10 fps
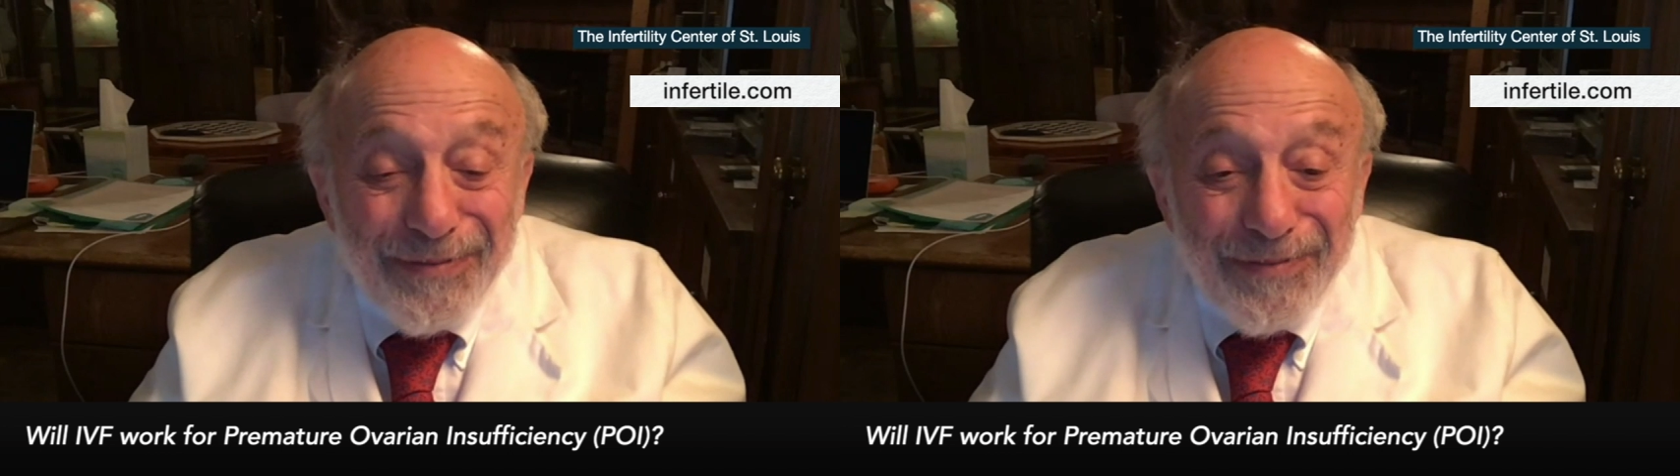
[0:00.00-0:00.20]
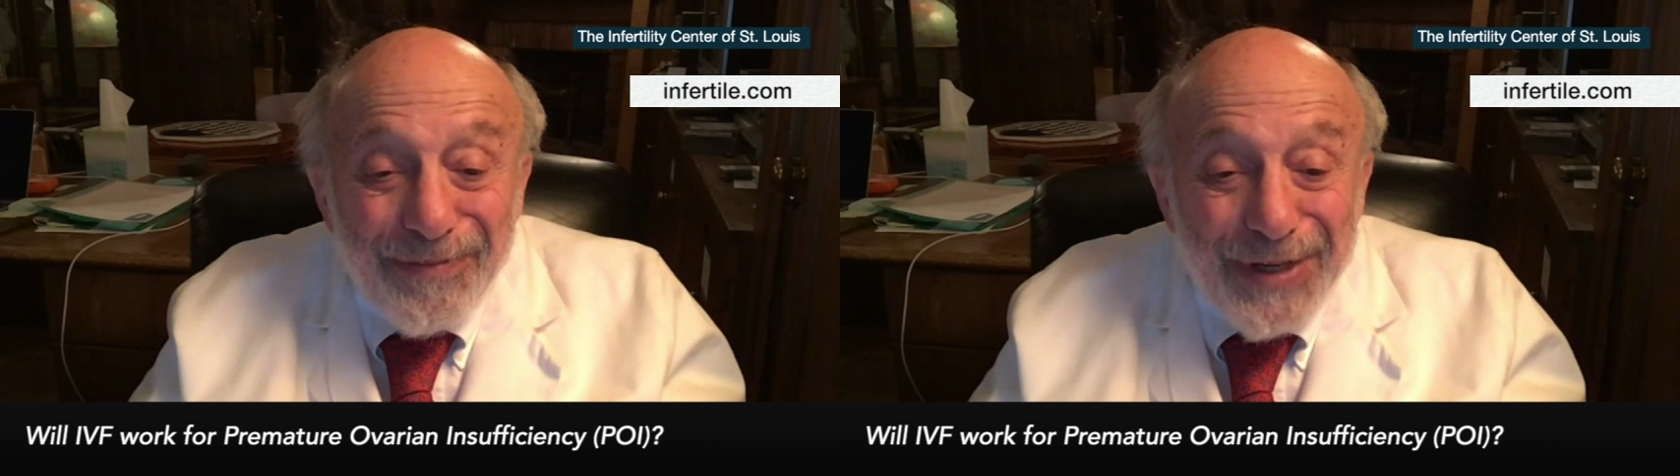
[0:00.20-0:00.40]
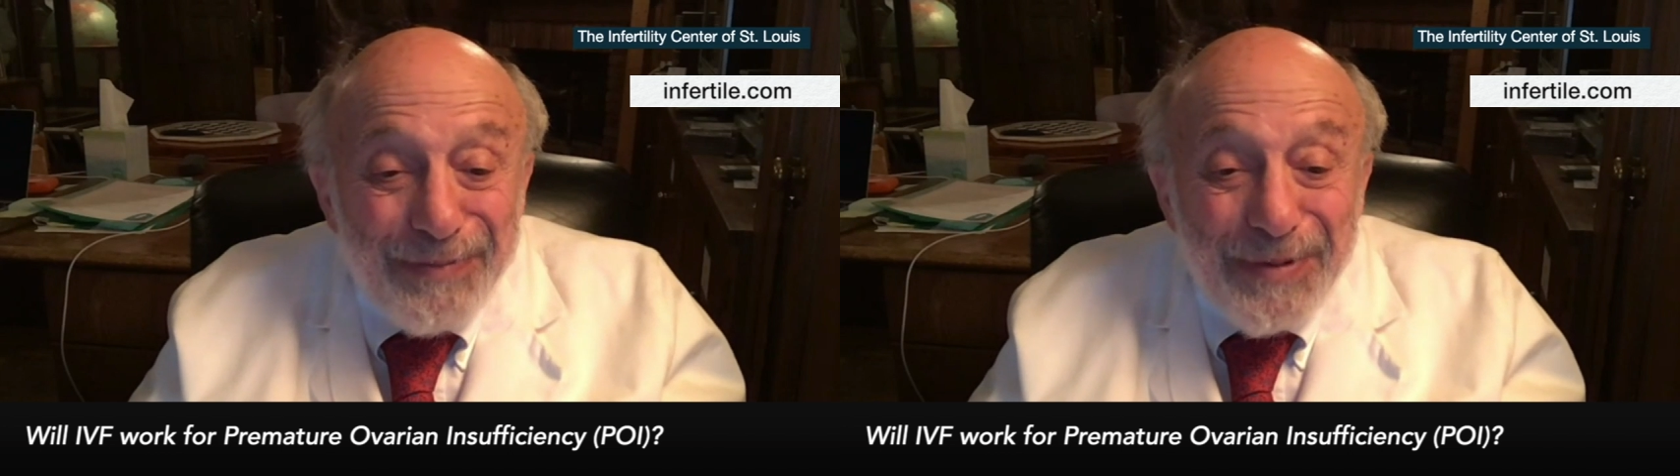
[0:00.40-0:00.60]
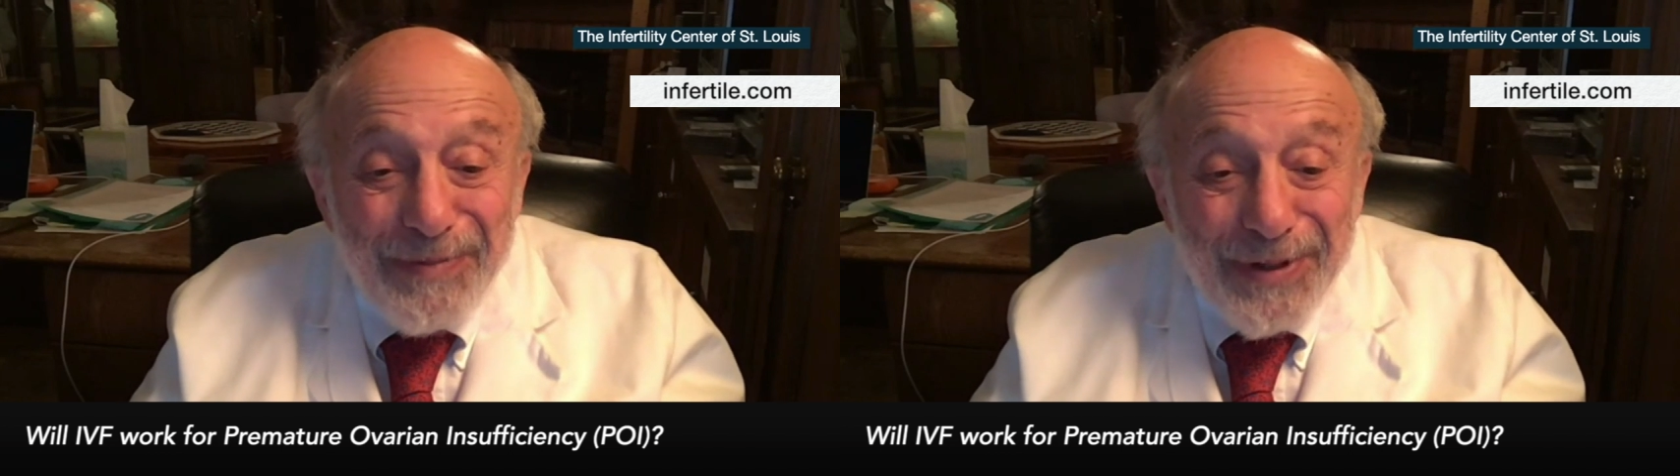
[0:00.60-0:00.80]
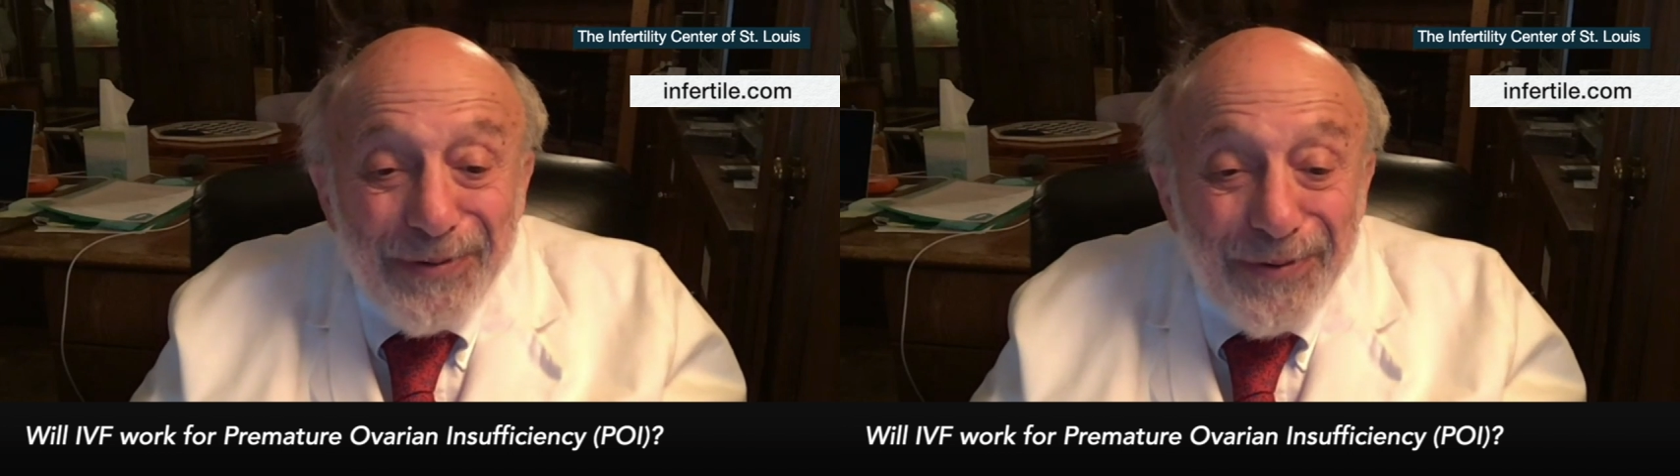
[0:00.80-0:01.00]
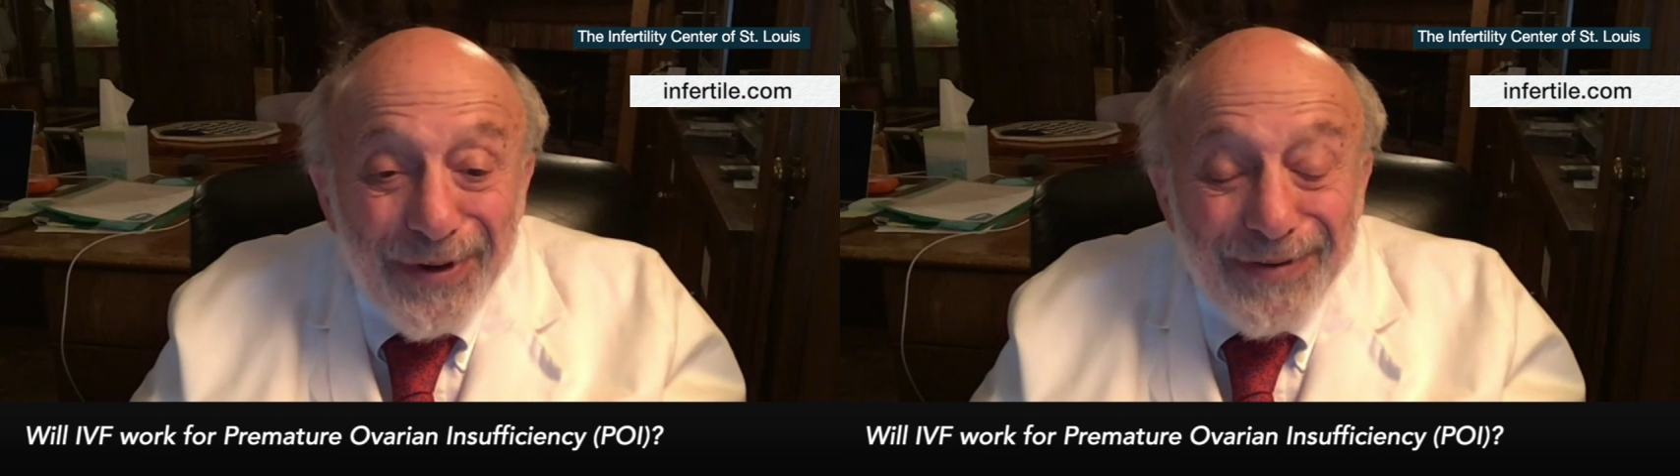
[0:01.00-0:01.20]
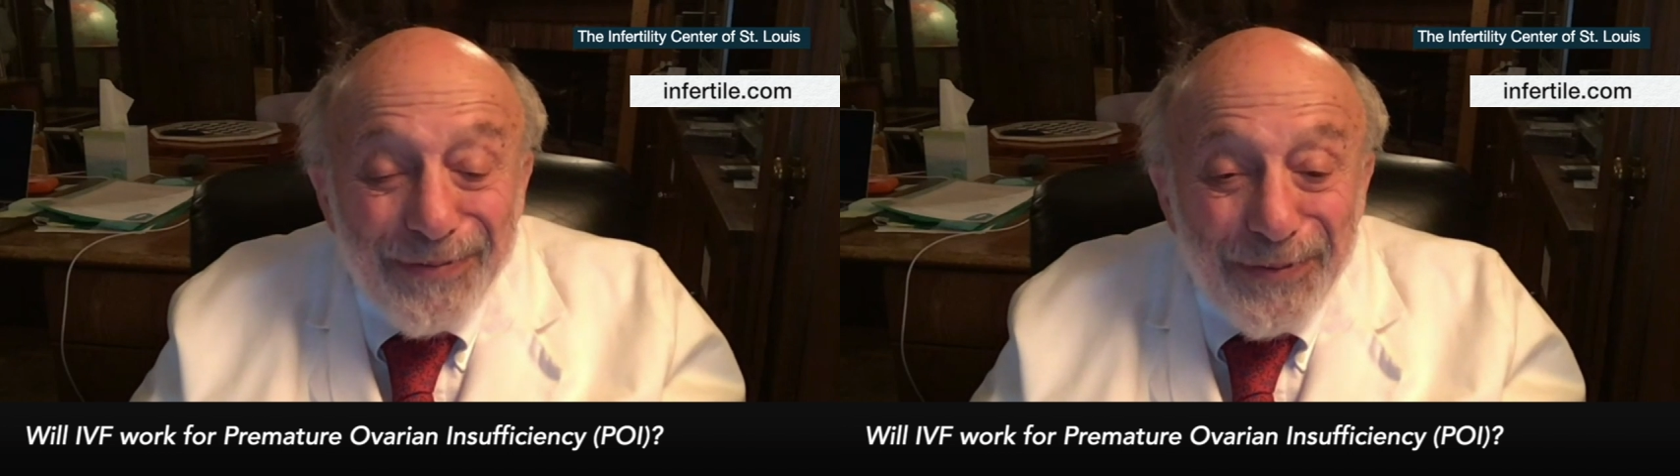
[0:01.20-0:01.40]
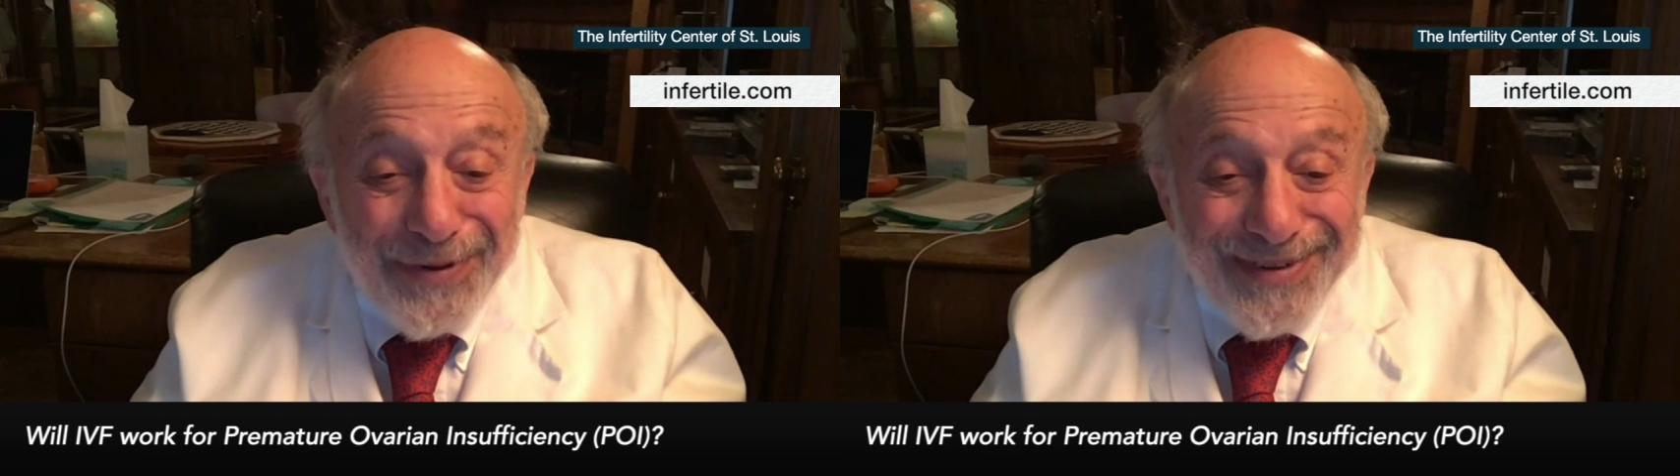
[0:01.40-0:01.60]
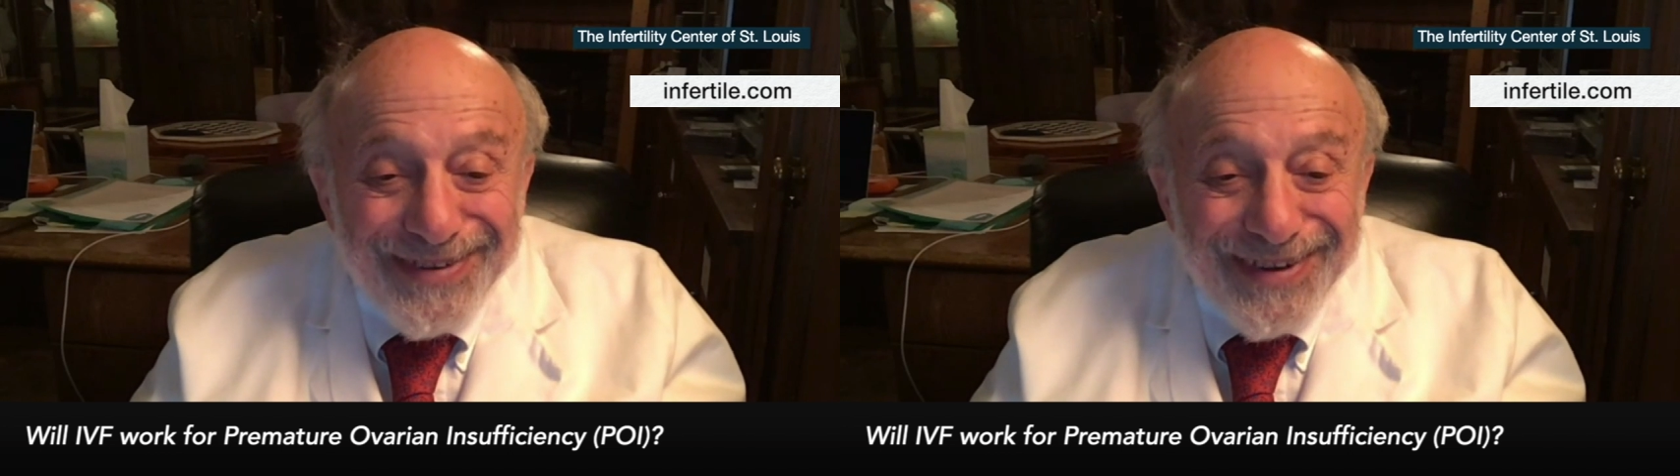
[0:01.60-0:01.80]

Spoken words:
might be better off with